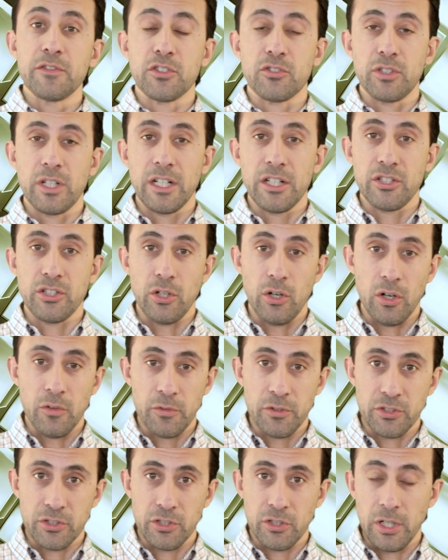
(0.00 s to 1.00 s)
Strategy
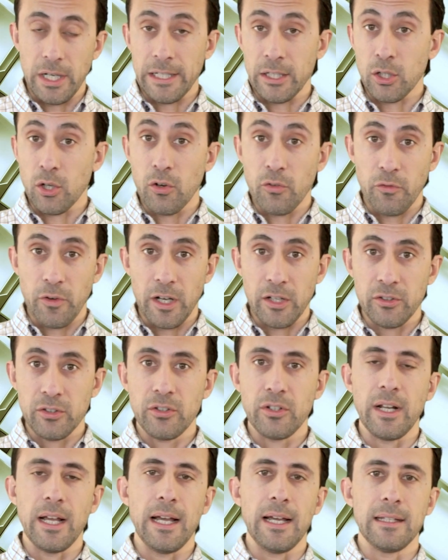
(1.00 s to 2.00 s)
Officer and
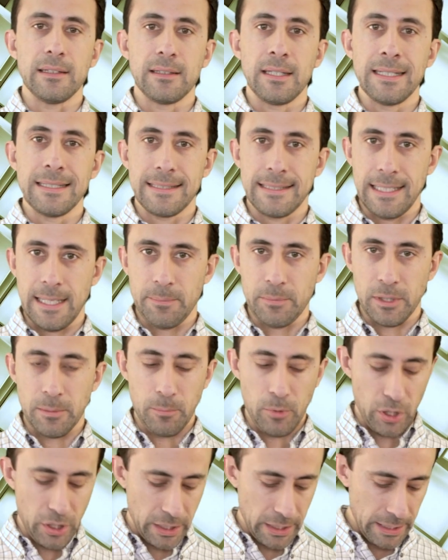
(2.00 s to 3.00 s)
co-founder at Snaptech
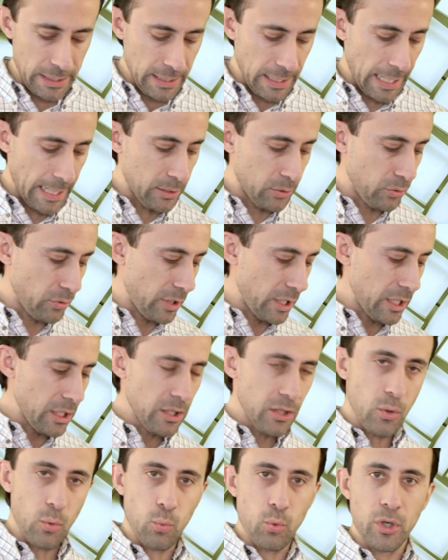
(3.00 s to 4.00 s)
Marketing. And
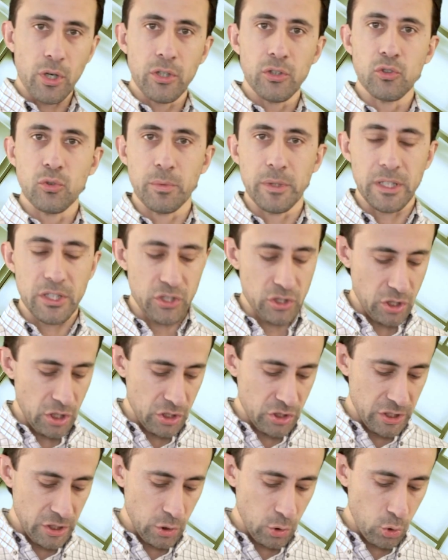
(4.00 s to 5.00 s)
today we're going to be
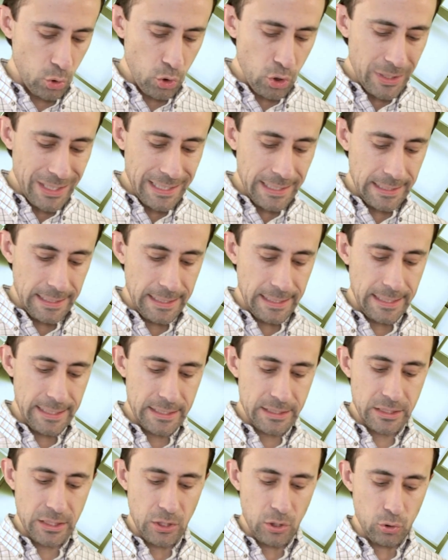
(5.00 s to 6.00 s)
discussing Google
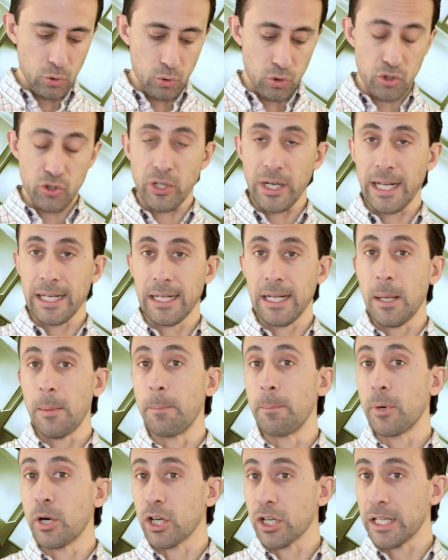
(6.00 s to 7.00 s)
Analytics to track
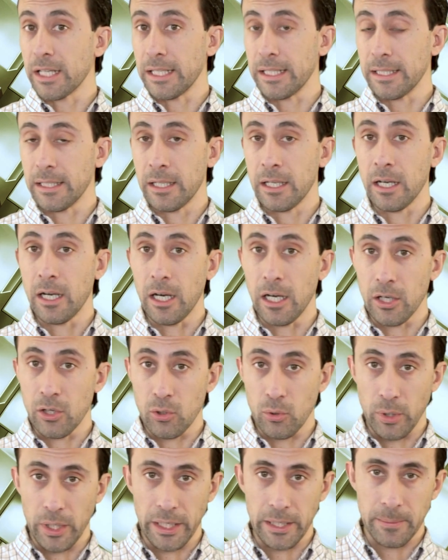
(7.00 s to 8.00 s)
marketing
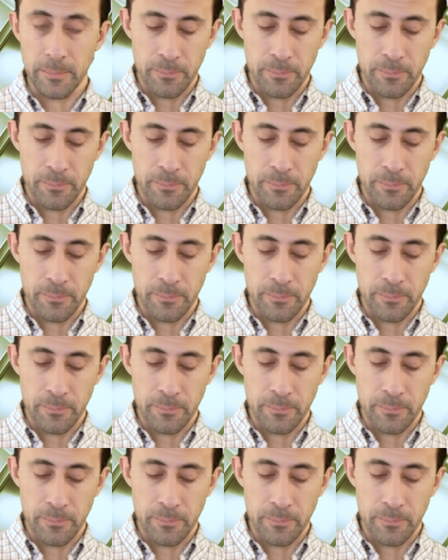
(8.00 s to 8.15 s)
ROI.